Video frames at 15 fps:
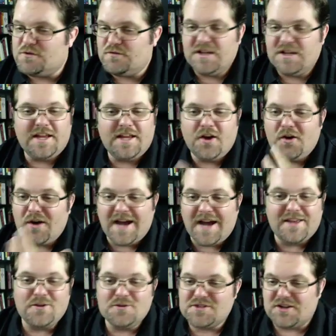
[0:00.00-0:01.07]
video. I
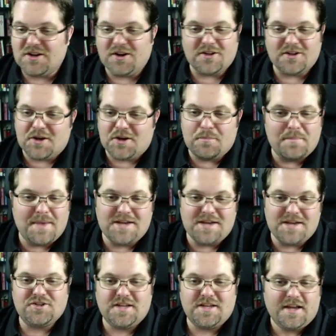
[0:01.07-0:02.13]
use it all. It's all
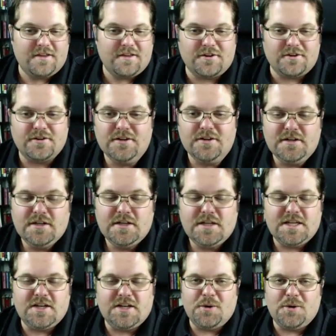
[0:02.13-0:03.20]
meshed together,
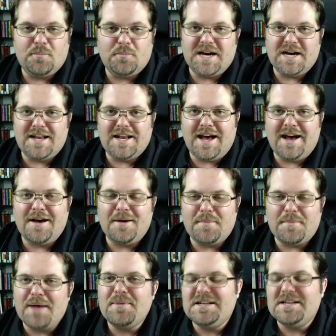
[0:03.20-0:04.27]
But
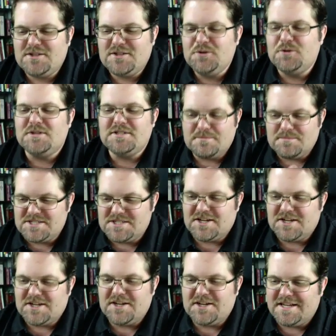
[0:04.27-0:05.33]
I've been doing some
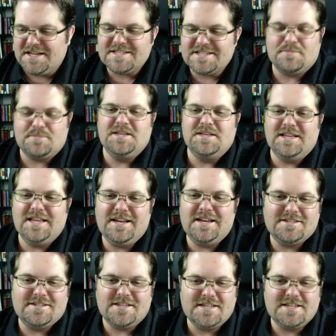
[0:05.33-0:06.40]
studying on some of the
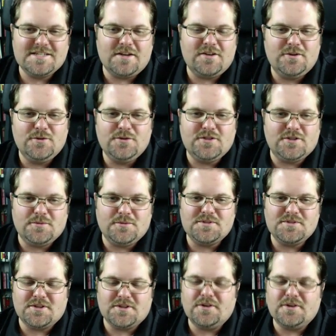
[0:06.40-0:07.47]
latest things on YouTube,
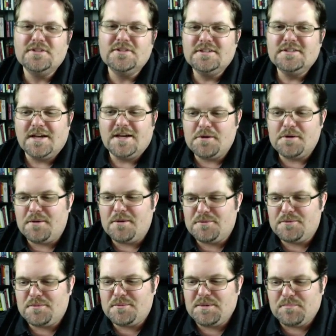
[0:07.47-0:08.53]
so I'm
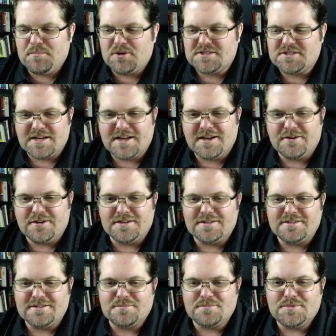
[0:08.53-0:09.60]
going to be bursting out
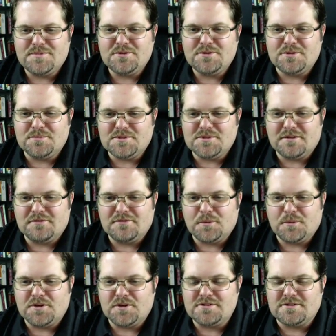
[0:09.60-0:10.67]
on some YouTube stuff here
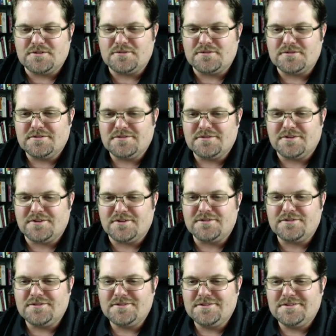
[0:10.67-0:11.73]
pretty soon. So
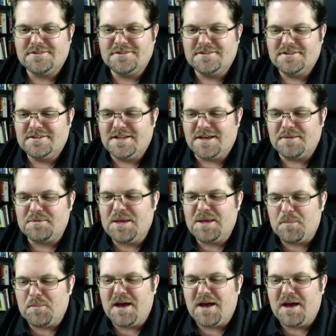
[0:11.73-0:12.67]
I'm keeping